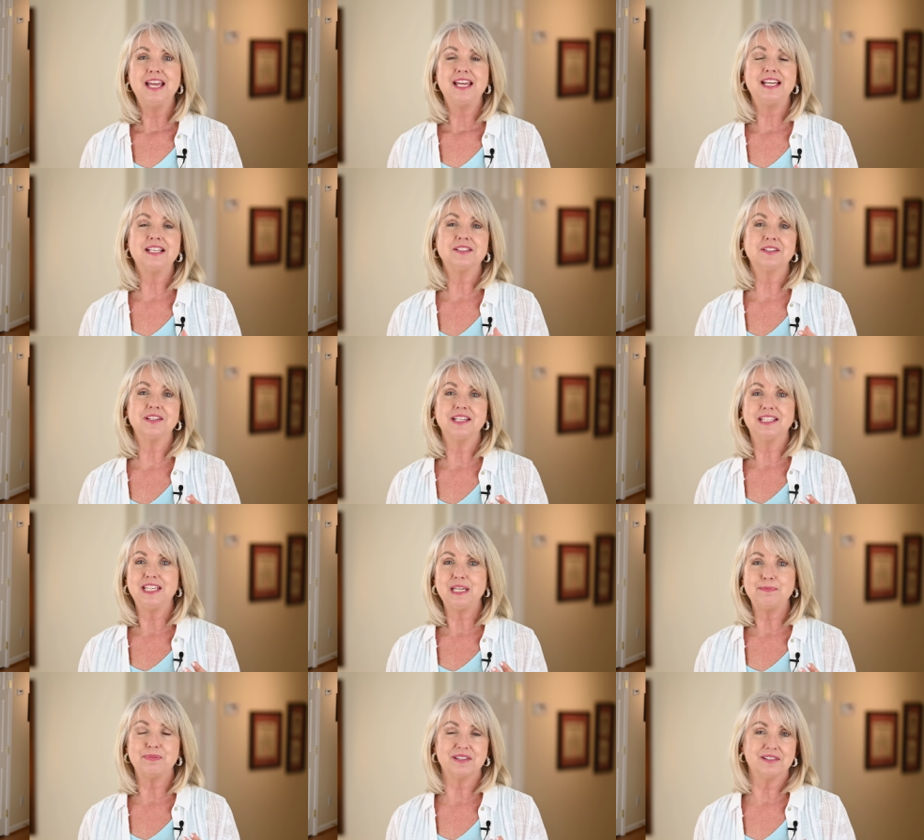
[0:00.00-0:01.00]
It's gonna
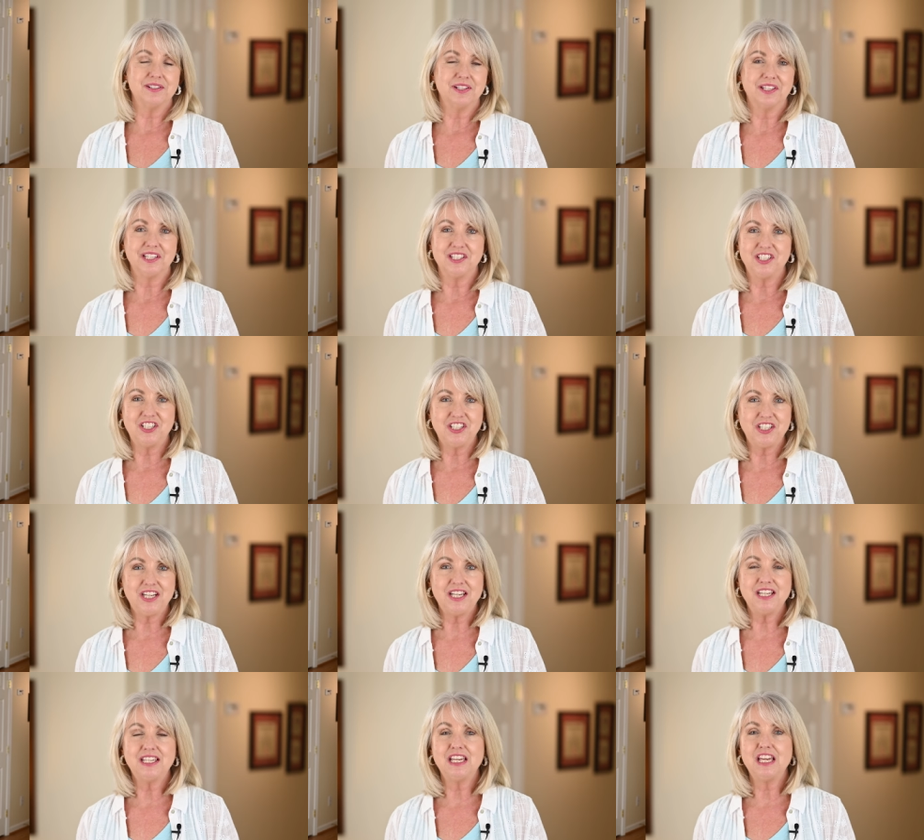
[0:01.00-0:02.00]
keep us looking
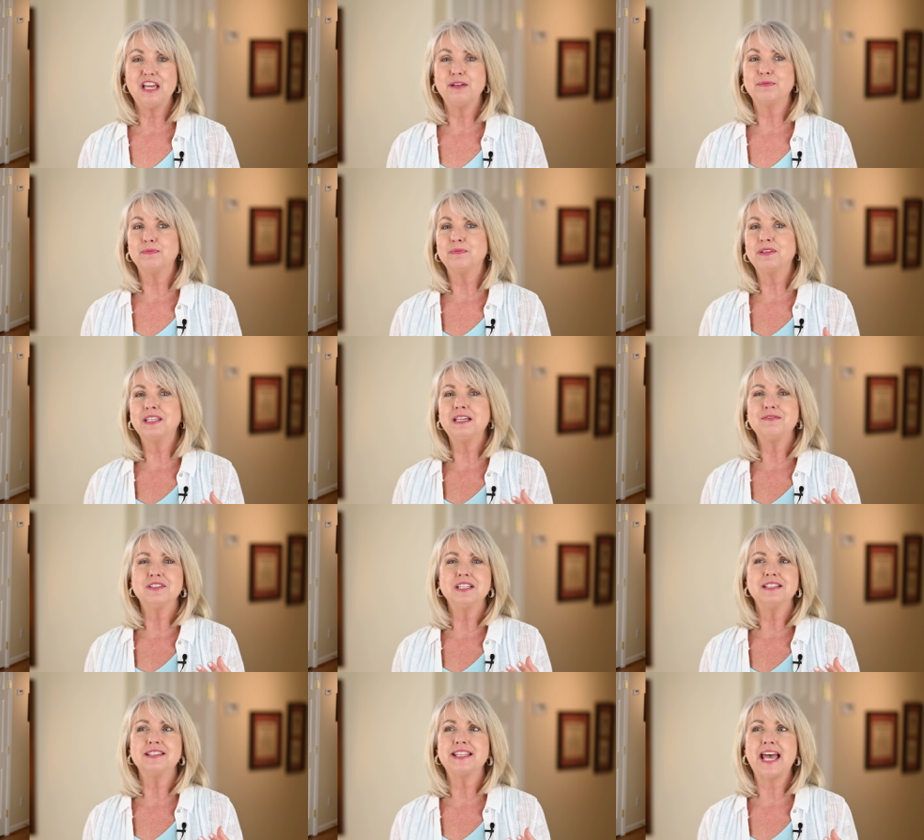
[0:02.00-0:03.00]
chic. It gives
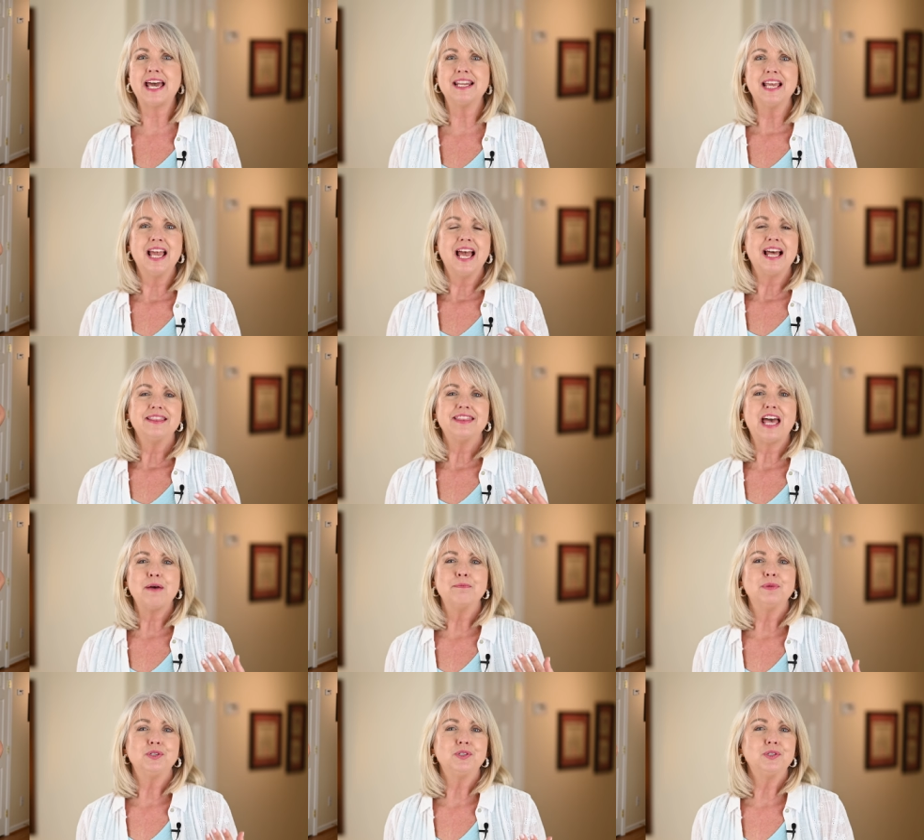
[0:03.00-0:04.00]
us that,
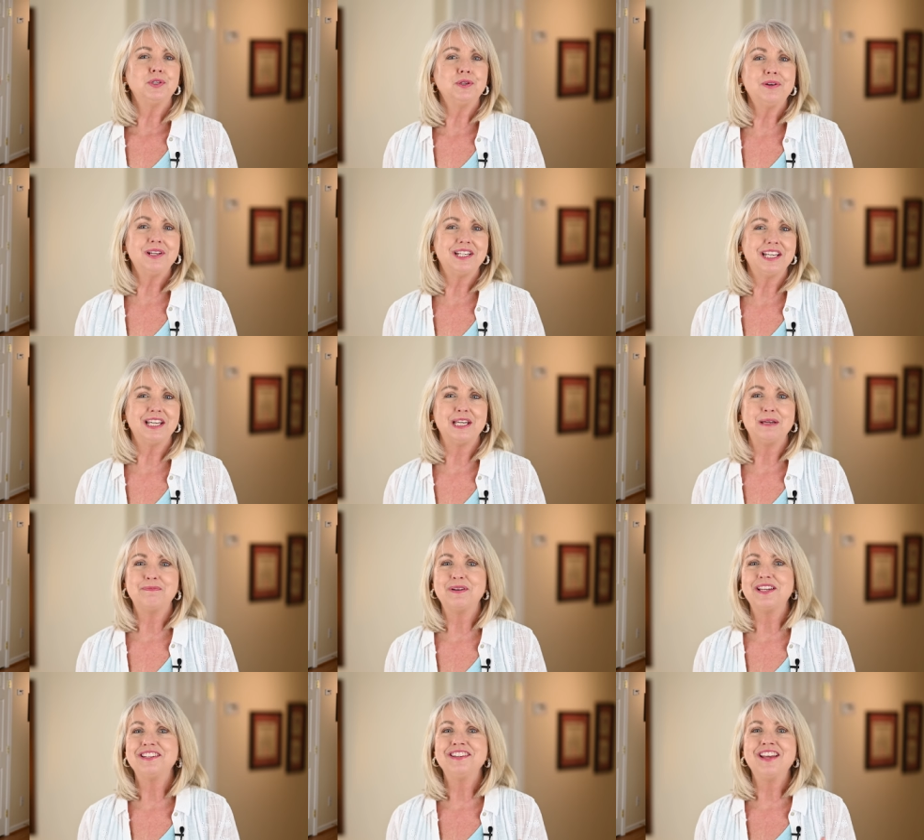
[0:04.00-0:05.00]
that maturity,
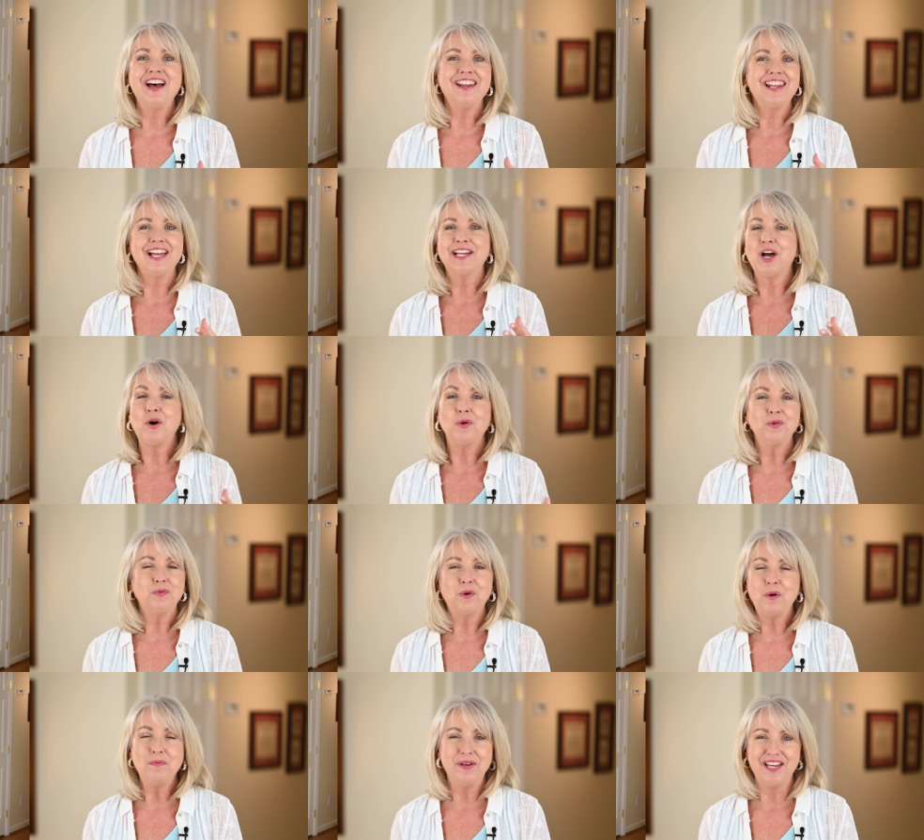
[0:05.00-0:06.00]
but not like old
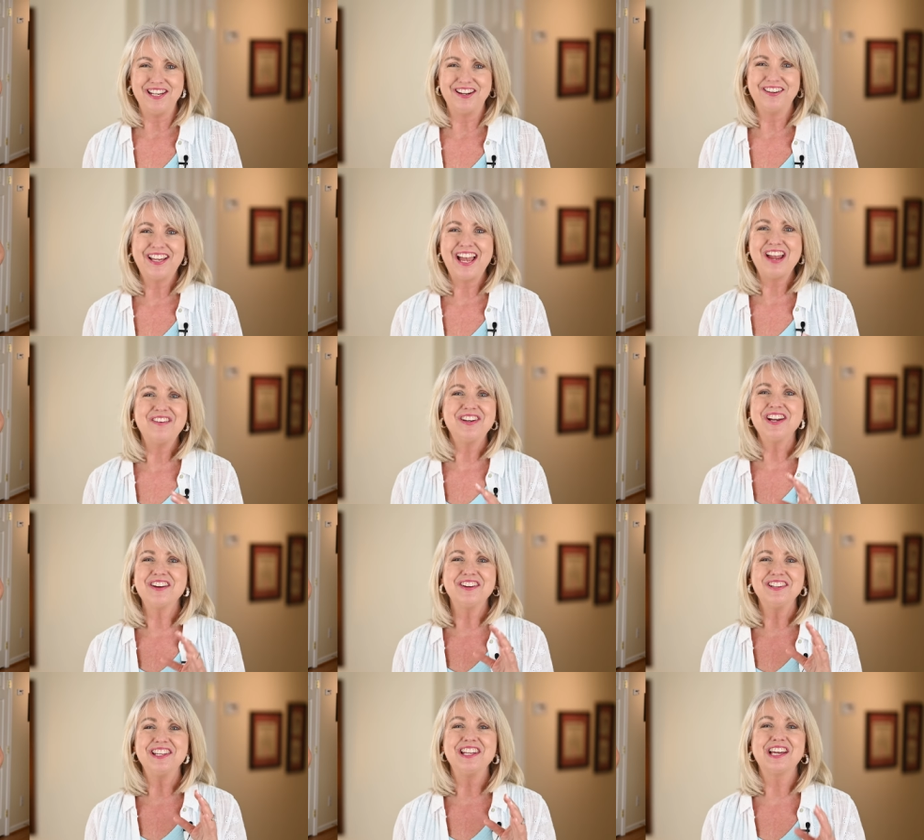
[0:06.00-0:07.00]
woman, okay? You're not
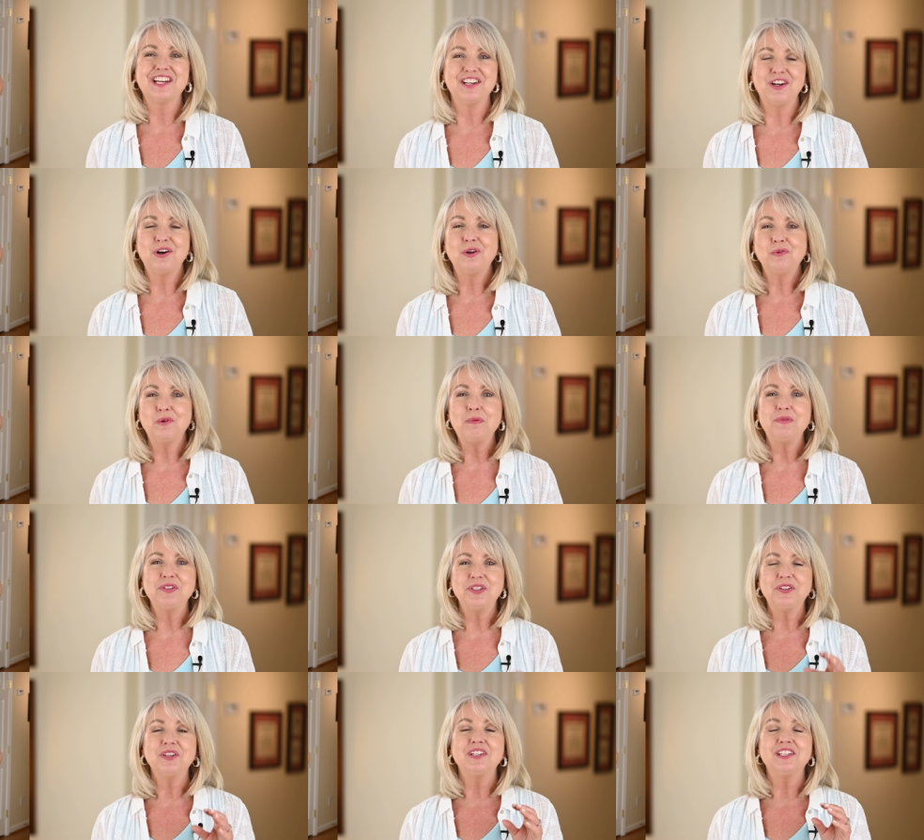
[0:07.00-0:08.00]
gonna look like an old
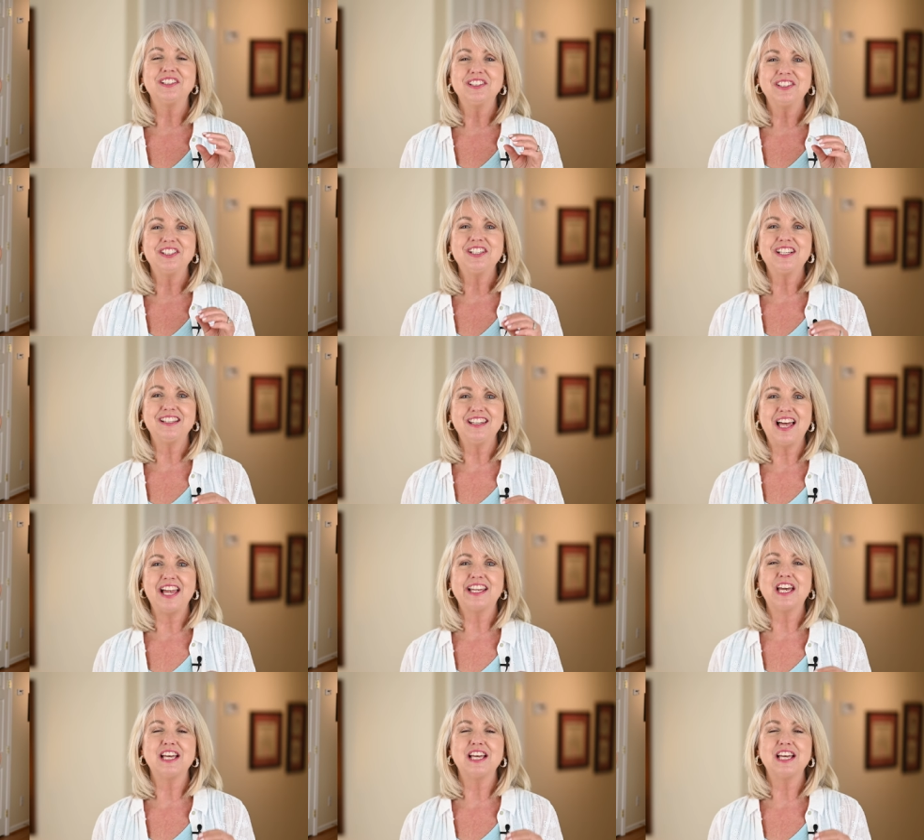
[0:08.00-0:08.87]
woman. You're gonna look like